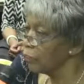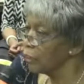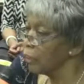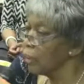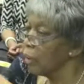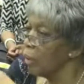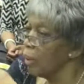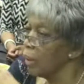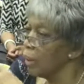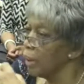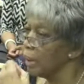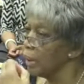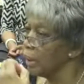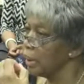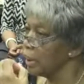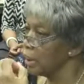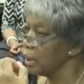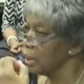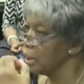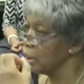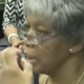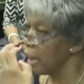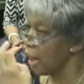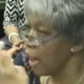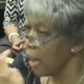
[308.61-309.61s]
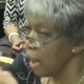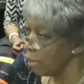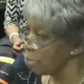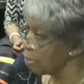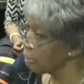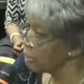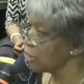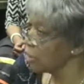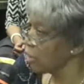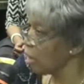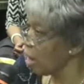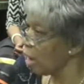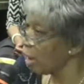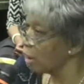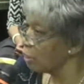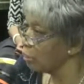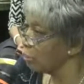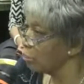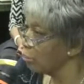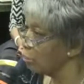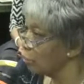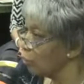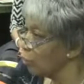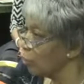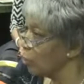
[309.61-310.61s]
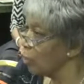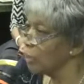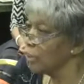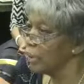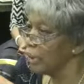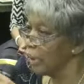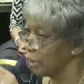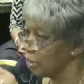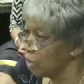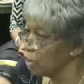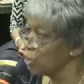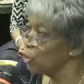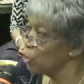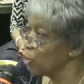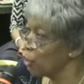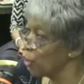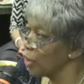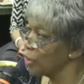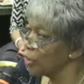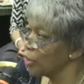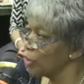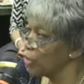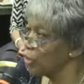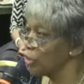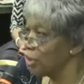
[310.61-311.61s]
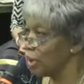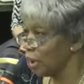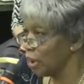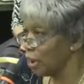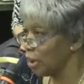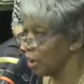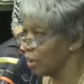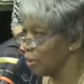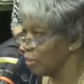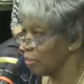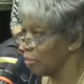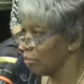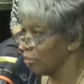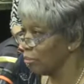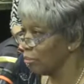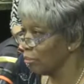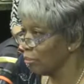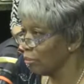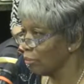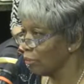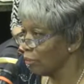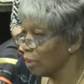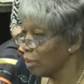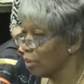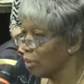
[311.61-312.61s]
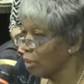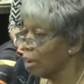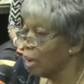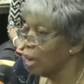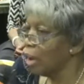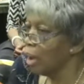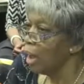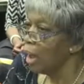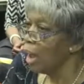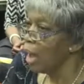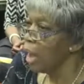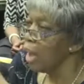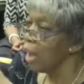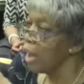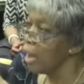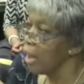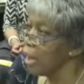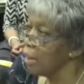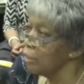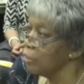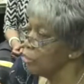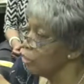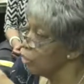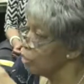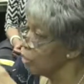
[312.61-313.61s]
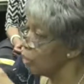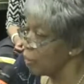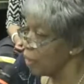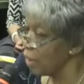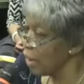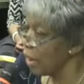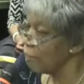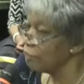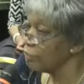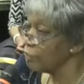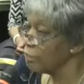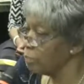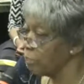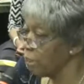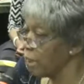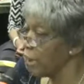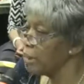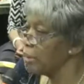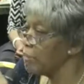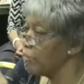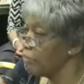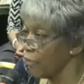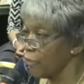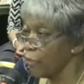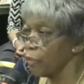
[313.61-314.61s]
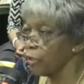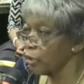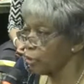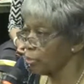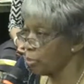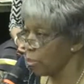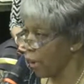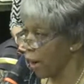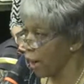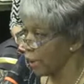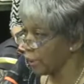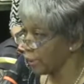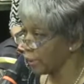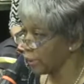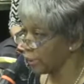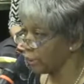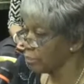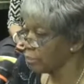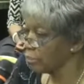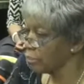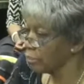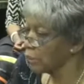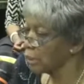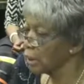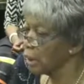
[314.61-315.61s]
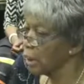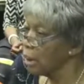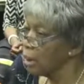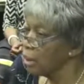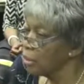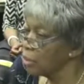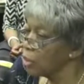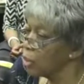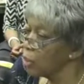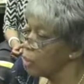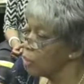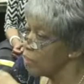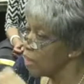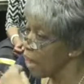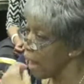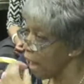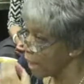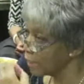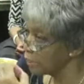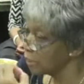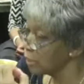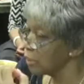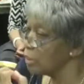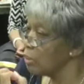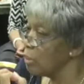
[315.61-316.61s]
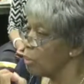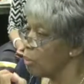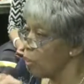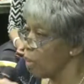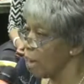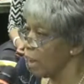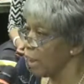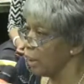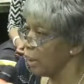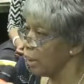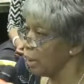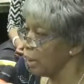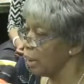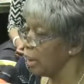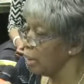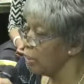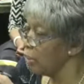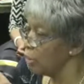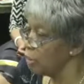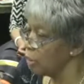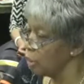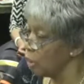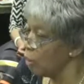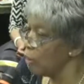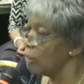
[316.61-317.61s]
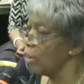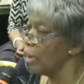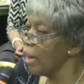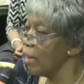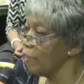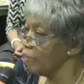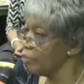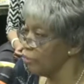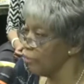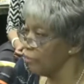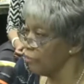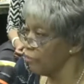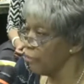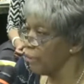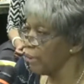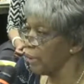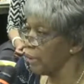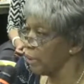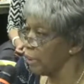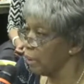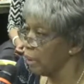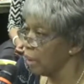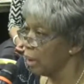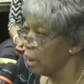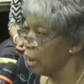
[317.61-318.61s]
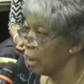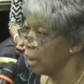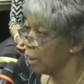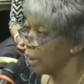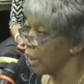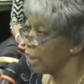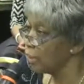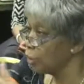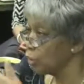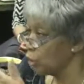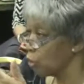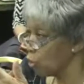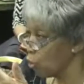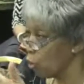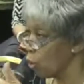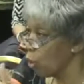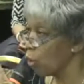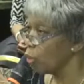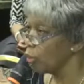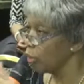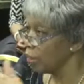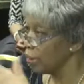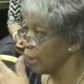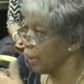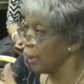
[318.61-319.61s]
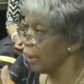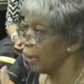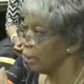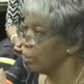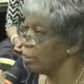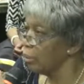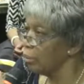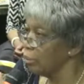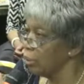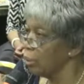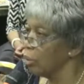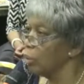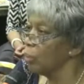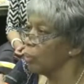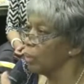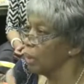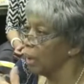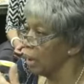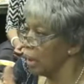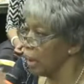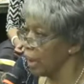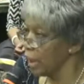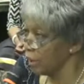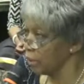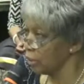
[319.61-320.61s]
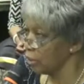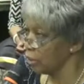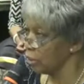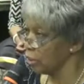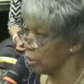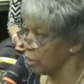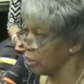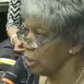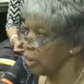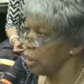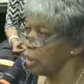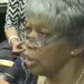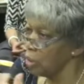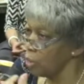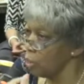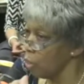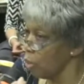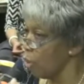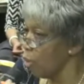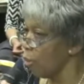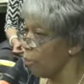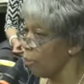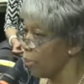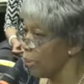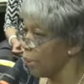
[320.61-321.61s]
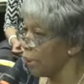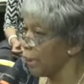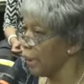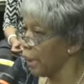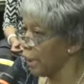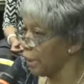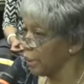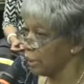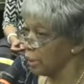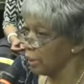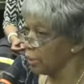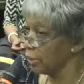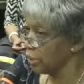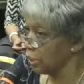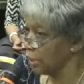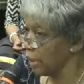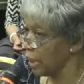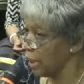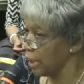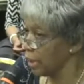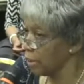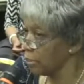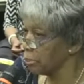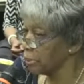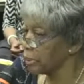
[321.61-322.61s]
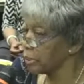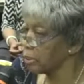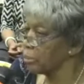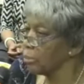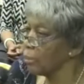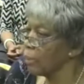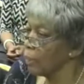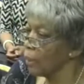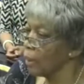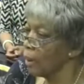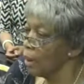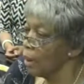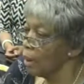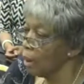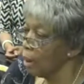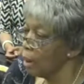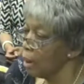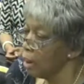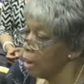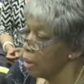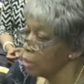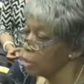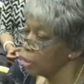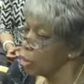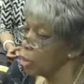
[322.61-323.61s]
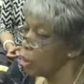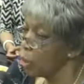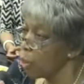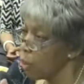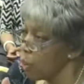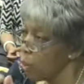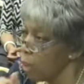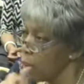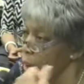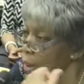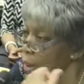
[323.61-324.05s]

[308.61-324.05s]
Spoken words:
or any Amazon will get you what you need, and you don't have to pay the first price. So that's a way, and you don't have to fear that you won't get your collection and you won't get stamps. So